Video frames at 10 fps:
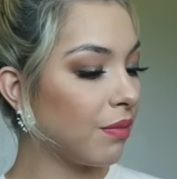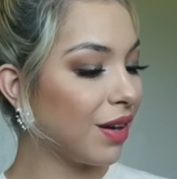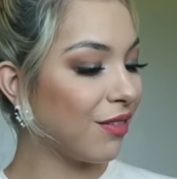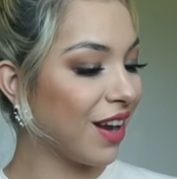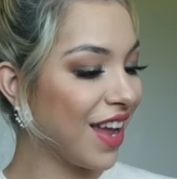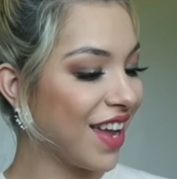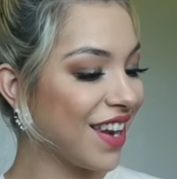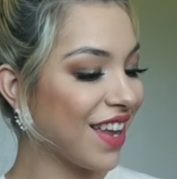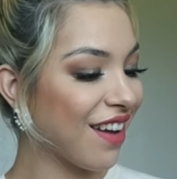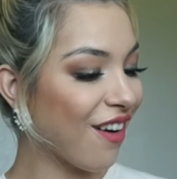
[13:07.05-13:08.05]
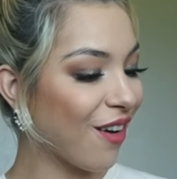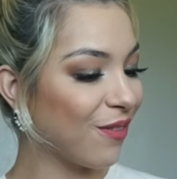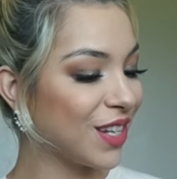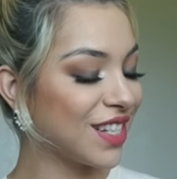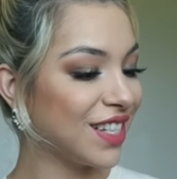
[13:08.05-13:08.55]
Marine
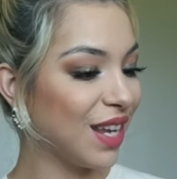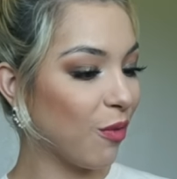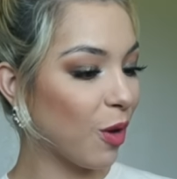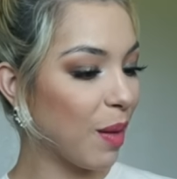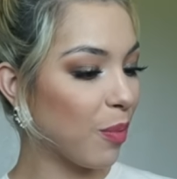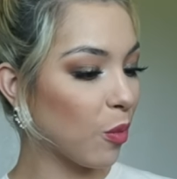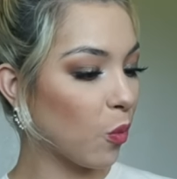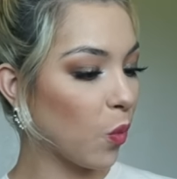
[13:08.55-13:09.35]
Harvest Sea Whip,